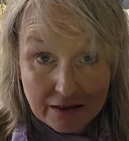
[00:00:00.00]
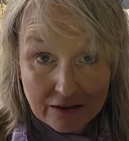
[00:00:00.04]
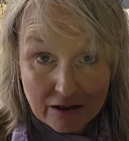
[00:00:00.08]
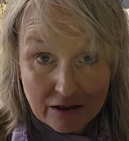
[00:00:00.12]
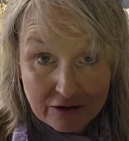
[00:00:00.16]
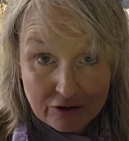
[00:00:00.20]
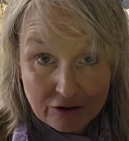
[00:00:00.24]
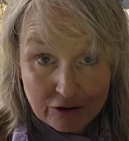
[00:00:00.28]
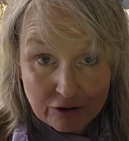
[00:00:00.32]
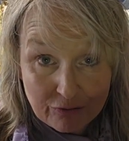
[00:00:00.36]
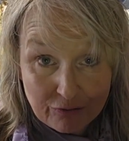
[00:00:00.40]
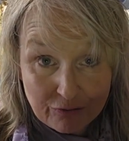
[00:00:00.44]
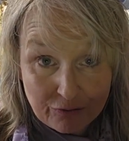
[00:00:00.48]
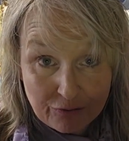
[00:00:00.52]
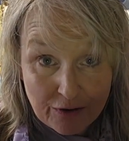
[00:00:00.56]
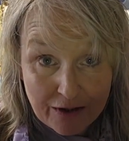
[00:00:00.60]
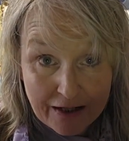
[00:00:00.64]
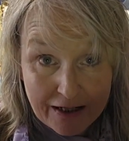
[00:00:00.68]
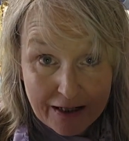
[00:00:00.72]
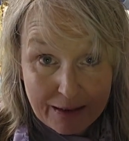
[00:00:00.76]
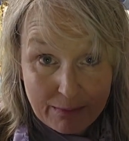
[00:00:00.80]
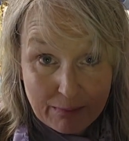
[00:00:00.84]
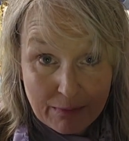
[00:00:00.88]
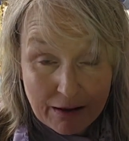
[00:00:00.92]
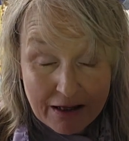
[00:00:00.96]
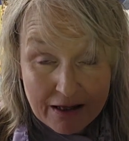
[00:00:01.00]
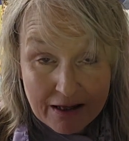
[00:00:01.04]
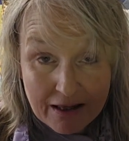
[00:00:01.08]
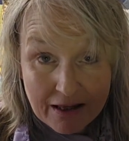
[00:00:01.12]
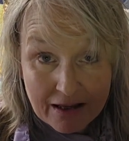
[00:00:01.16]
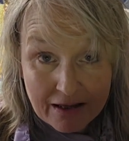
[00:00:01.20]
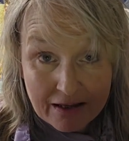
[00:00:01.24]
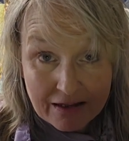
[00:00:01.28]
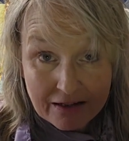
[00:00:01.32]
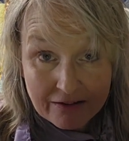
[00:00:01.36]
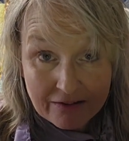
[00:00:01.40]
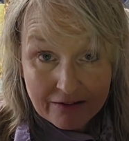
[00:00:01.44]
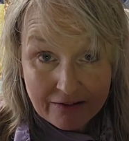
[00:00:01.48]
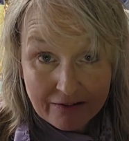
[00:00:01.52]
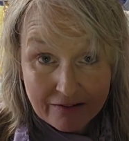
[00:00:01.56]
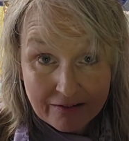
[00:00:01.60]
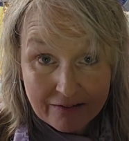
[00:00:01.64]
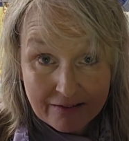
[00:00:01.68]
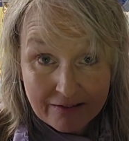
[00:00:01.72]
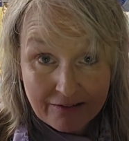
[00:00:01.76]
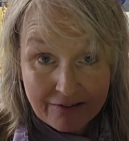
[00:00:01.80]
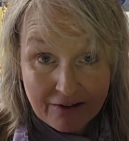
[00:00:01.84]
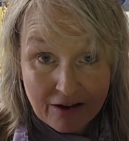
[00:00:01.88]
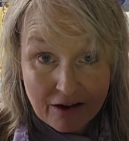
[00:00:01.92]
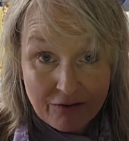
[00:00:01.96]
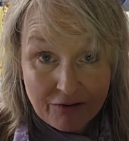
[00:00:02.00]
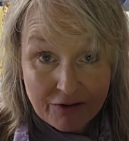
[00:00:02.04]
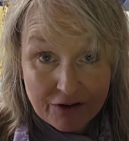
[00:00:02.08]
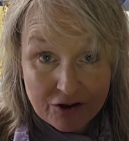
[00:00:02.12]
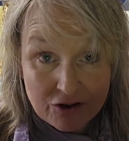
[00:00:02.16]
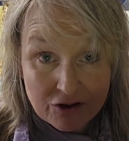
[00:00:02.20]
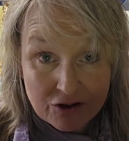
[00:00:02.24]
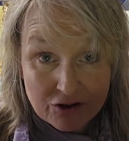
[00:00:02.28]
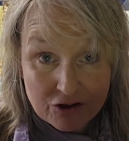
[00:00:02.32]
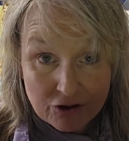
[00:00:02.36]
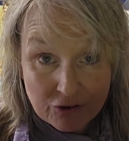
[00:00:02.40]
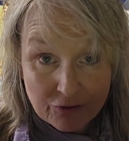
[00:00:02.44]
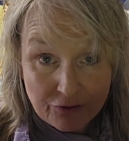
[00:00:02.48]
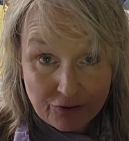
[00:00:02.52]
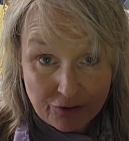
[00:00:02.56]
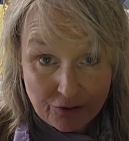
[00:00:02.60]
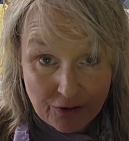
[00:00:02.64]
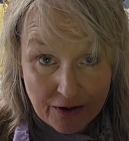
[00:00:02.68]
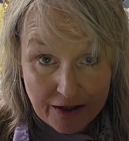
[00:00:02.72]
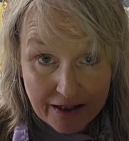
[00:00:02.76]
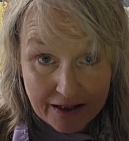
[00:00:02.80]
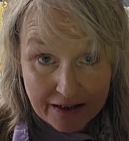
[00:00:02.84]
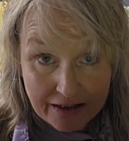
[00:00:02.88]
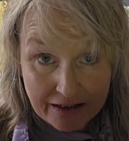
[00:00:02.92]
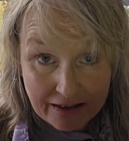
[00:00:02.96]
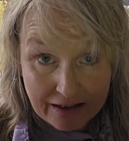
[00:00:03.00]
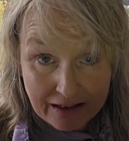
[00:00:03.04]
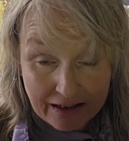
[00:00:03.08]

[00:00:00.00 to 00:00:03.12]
on your frame, the selvage is your friend.